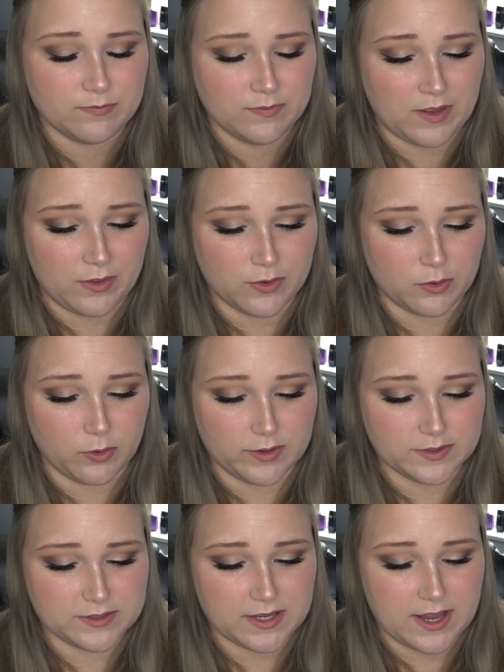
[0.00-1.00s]
the other
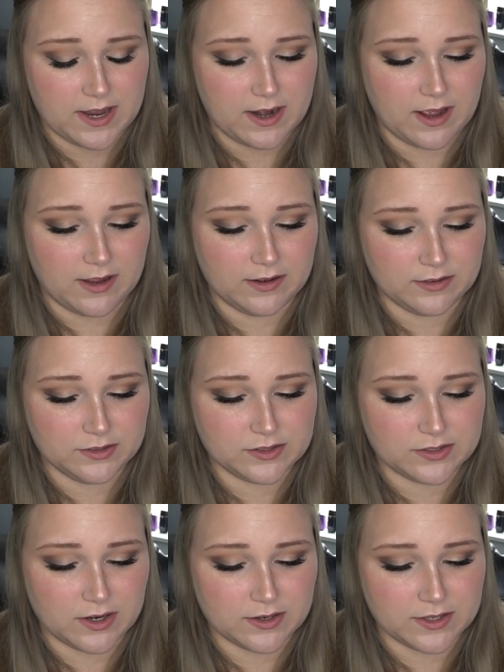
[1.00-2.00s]
coils. And I'll
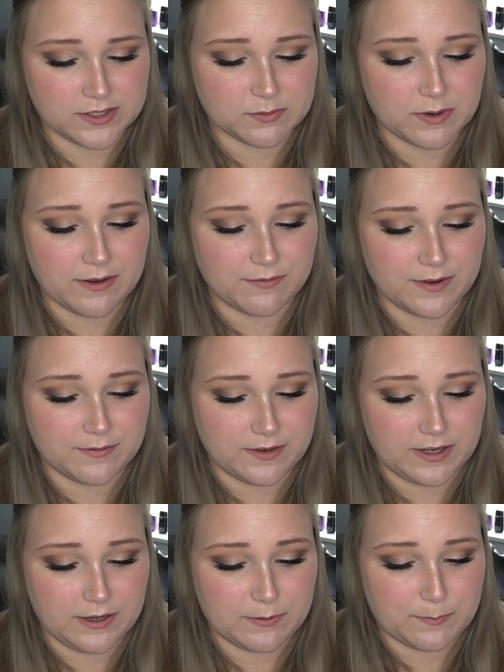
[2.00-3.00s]
start this one at
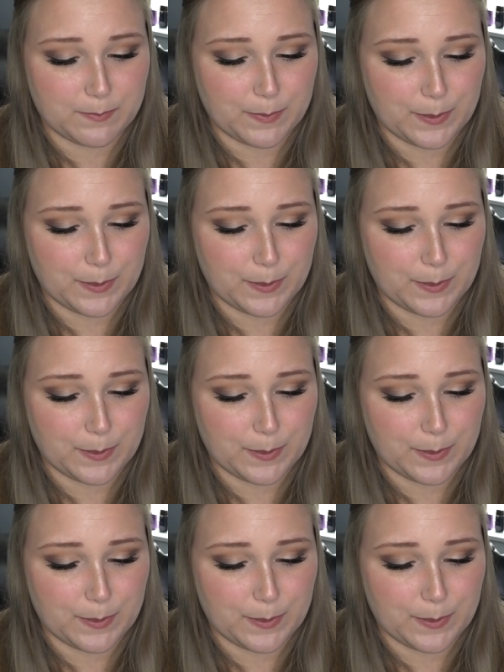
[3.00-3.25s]
50